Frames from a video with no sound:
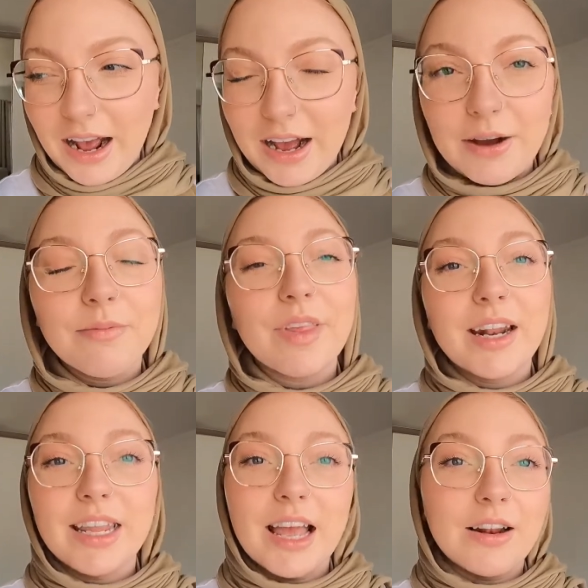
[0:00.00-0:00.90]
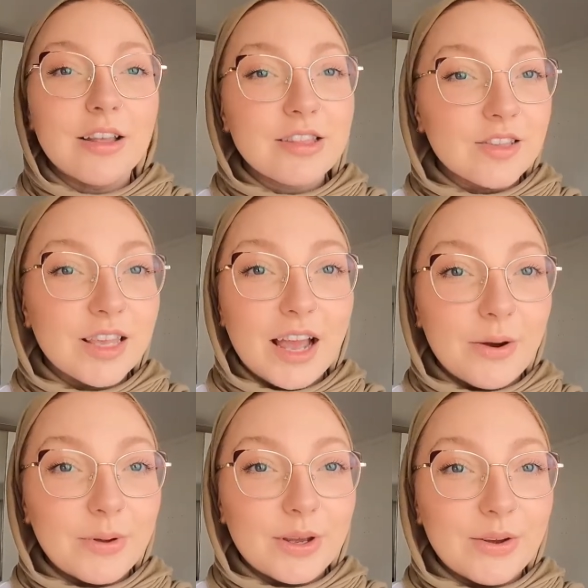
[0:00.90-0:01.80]
And yeah, let's just see
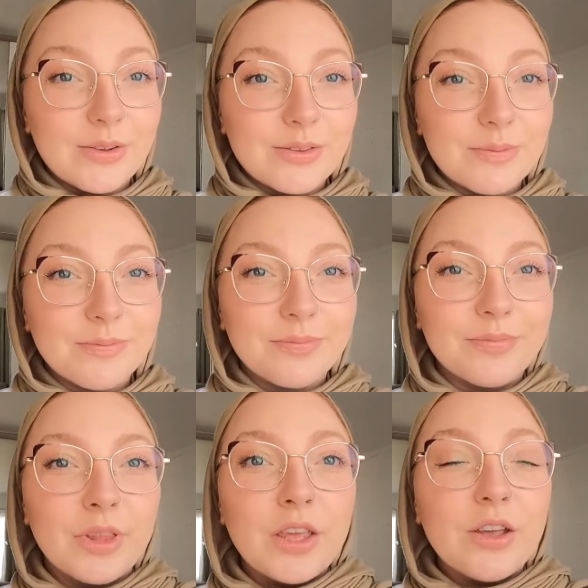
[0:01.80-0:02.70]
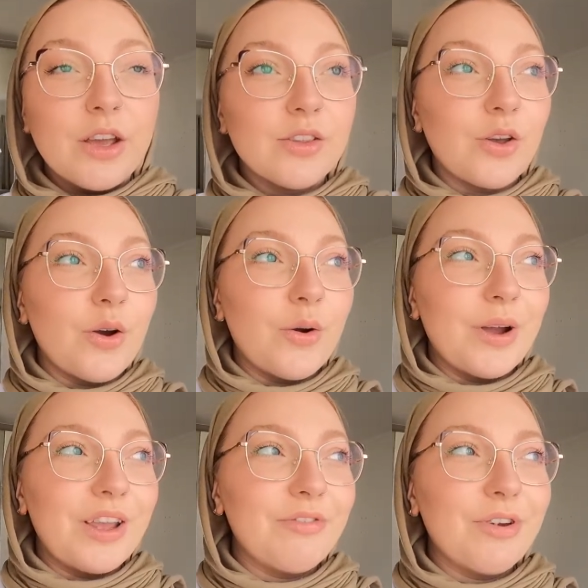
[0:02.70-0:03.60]
how it goes. So
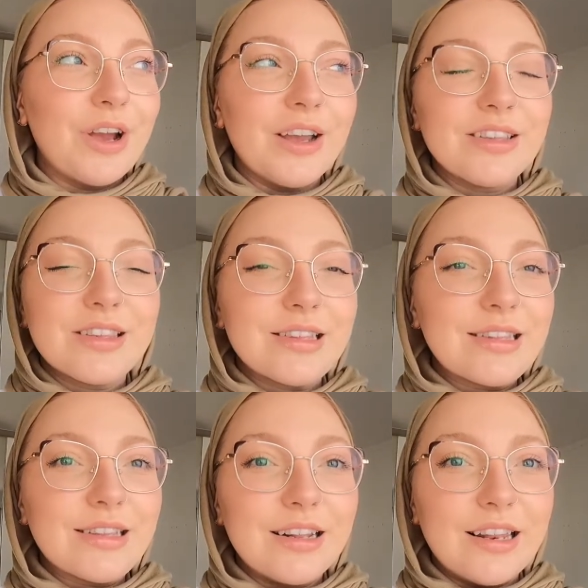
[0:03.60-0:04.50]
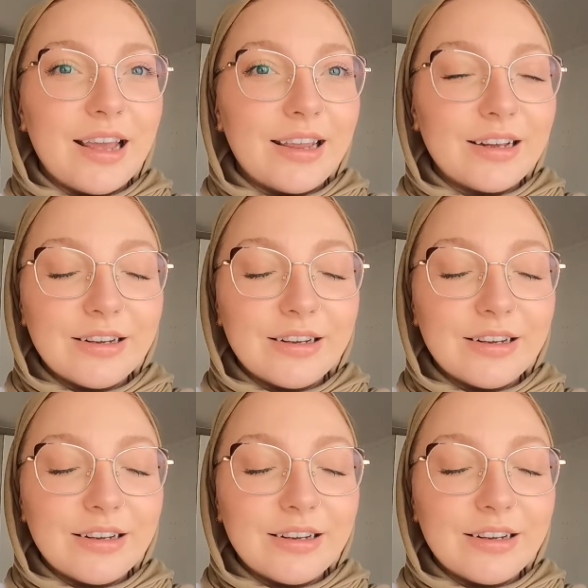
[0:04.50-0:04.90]
if you guys like